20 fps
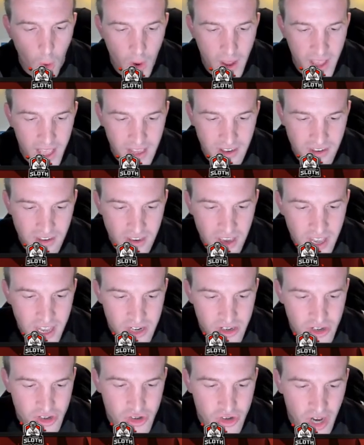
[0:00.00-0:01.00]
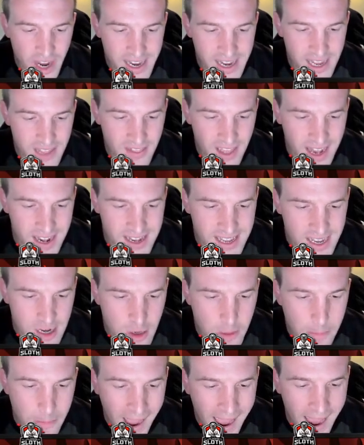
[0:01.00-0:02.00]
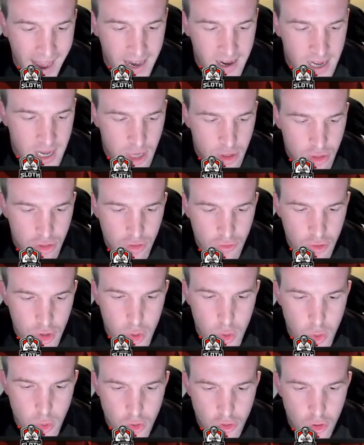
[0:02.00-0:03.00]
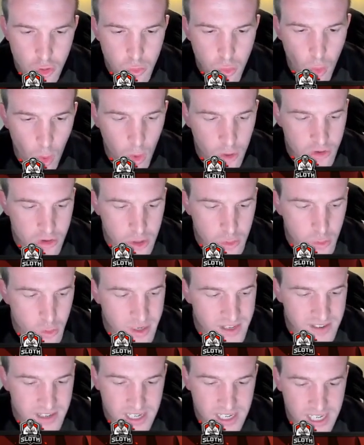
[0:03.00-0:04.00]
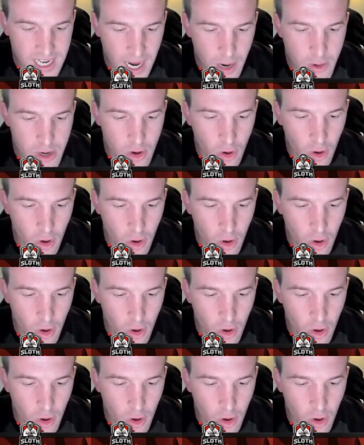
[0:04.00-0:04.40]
more haste to try and get that little pack through towards the Wizard Tower.